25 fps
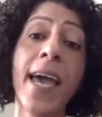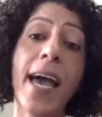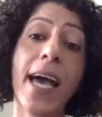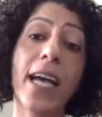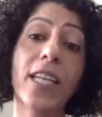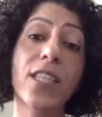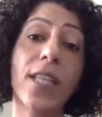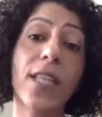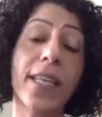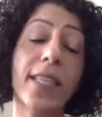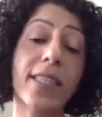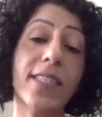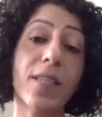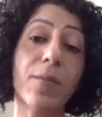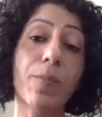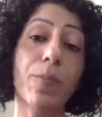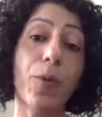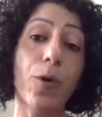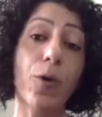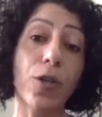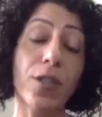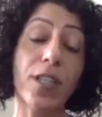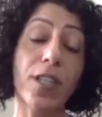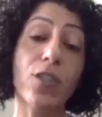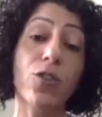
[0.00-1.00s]
And it's
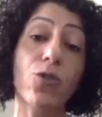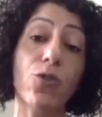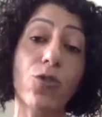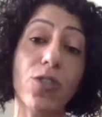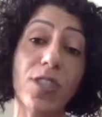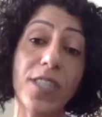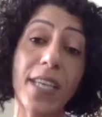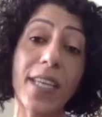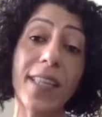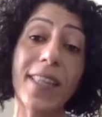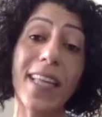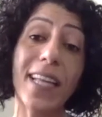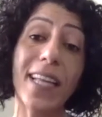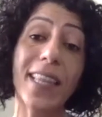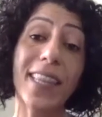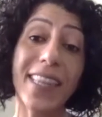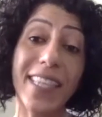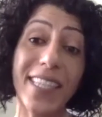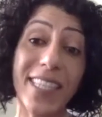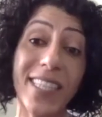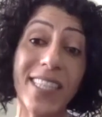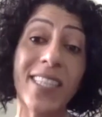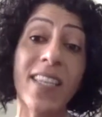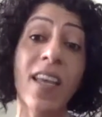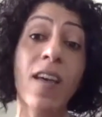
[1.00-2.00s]
important to see that
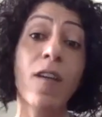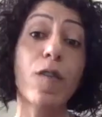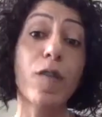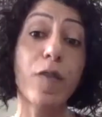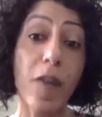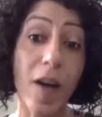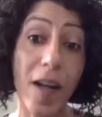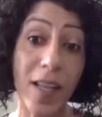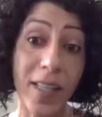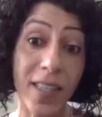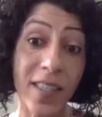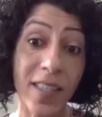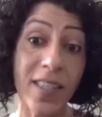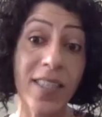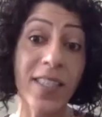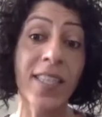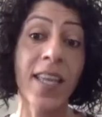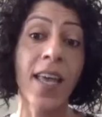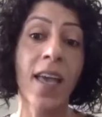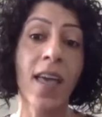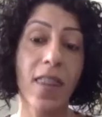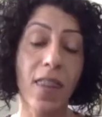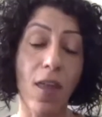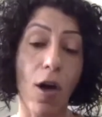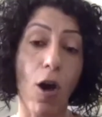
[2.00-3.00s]
this funds
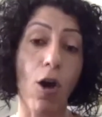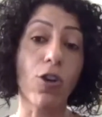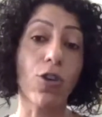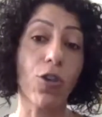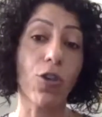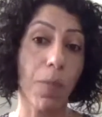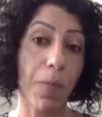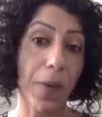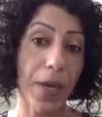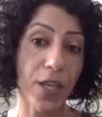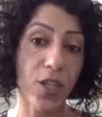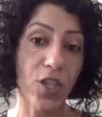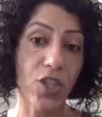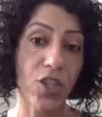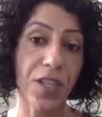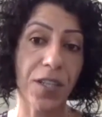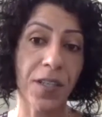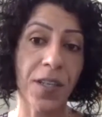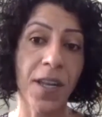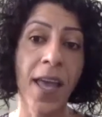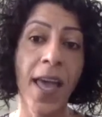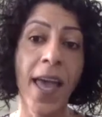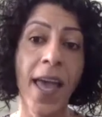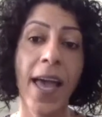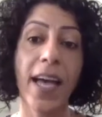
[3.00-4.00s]
the
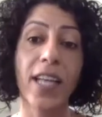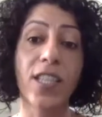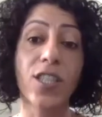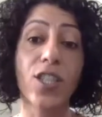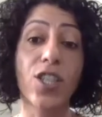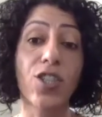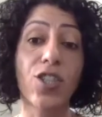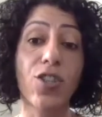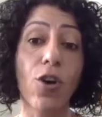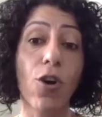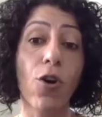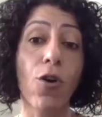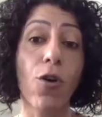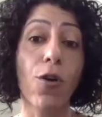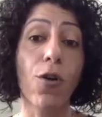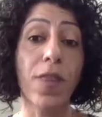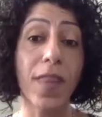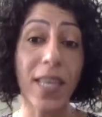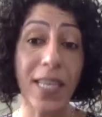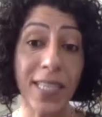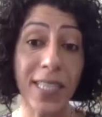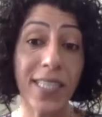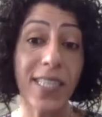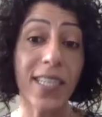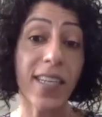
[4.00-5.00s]
occupation. And so
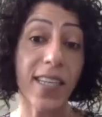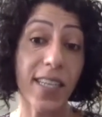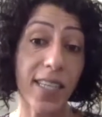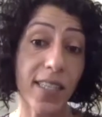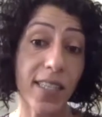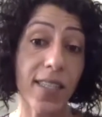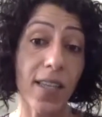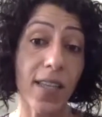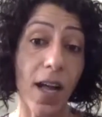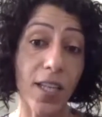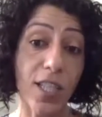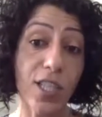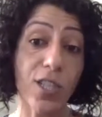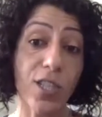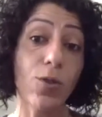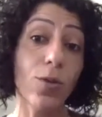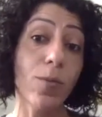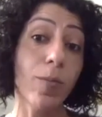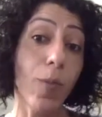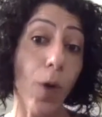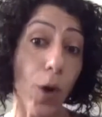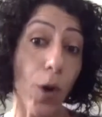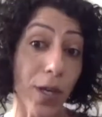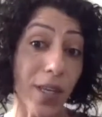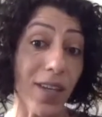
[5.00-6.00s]
this leads us to
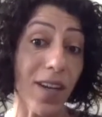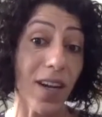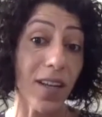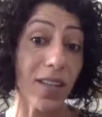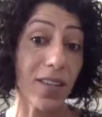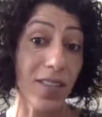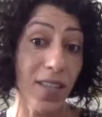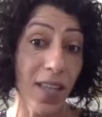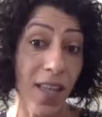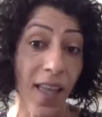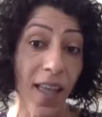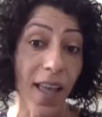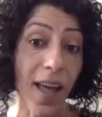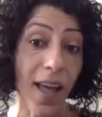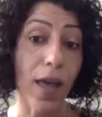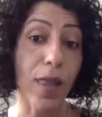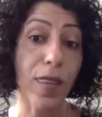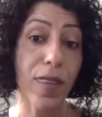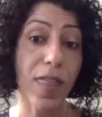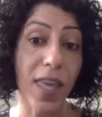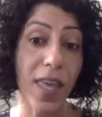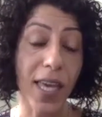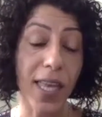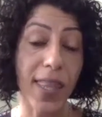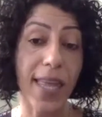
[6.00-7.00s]
boycott. I
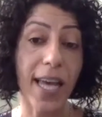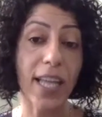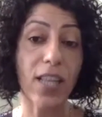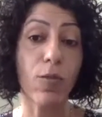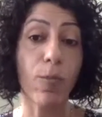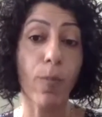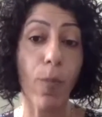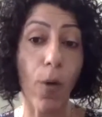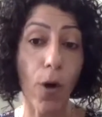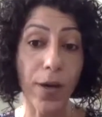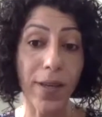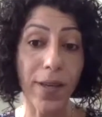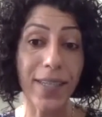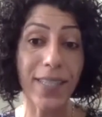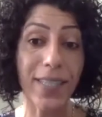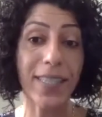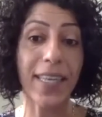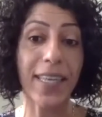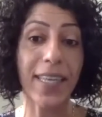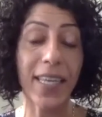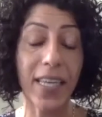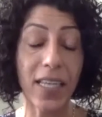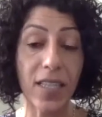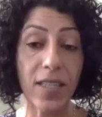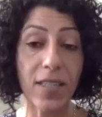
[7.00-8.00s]
think that
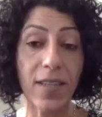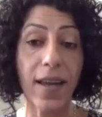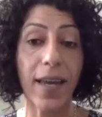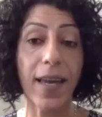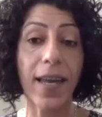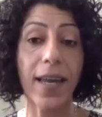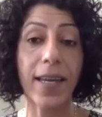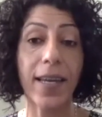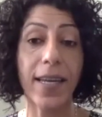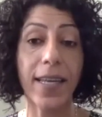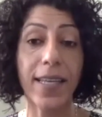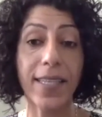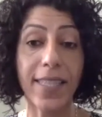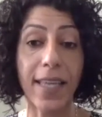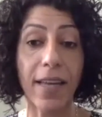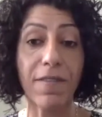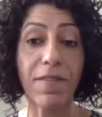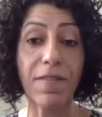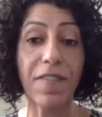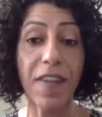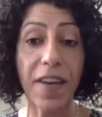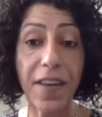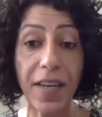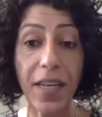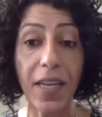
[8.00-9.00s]
boycotting Israel is a
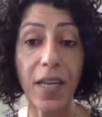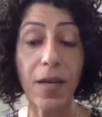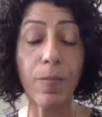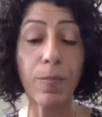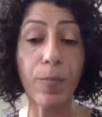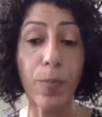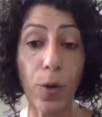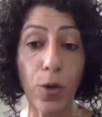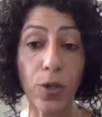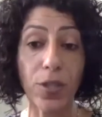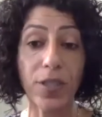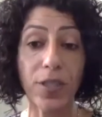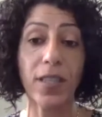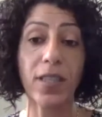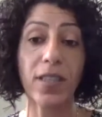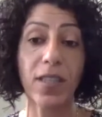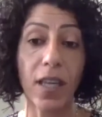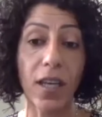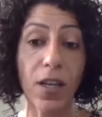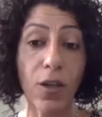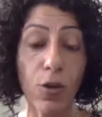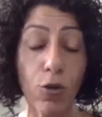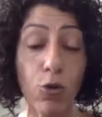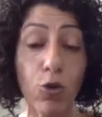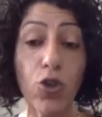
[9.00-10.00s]
very important
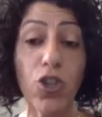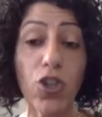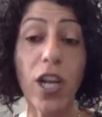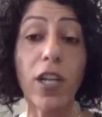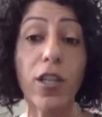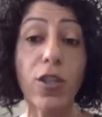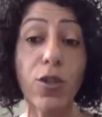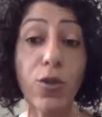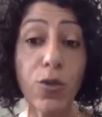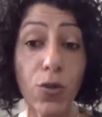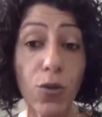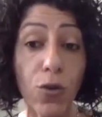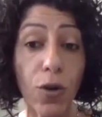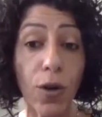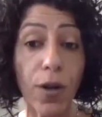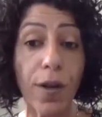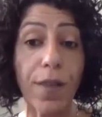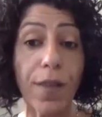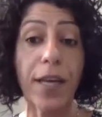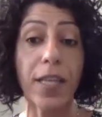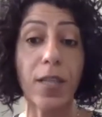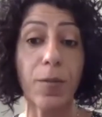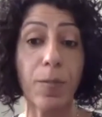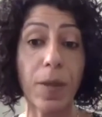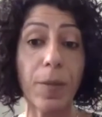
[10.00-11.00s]
and crucial tool
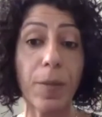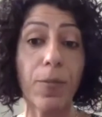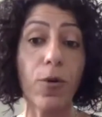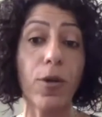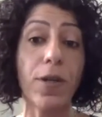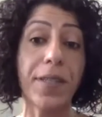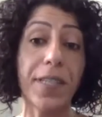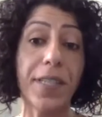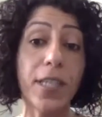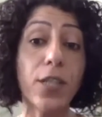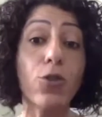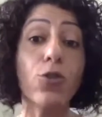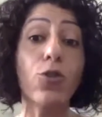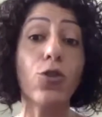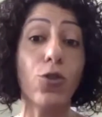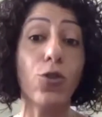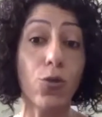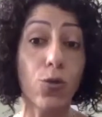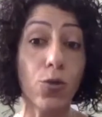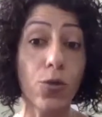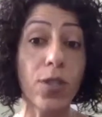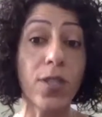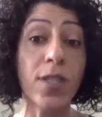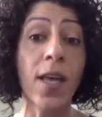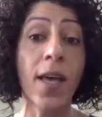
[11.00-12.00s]
that people need to
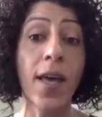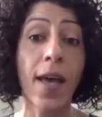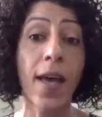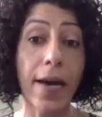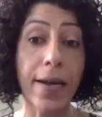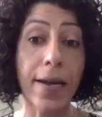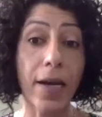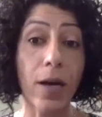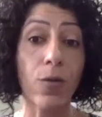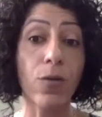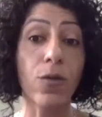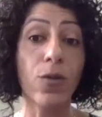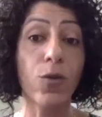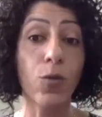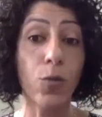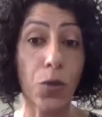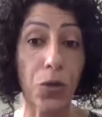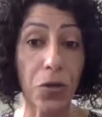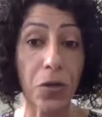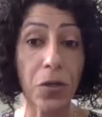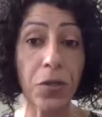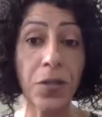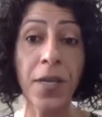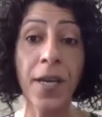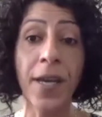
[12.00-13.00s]
use around the world,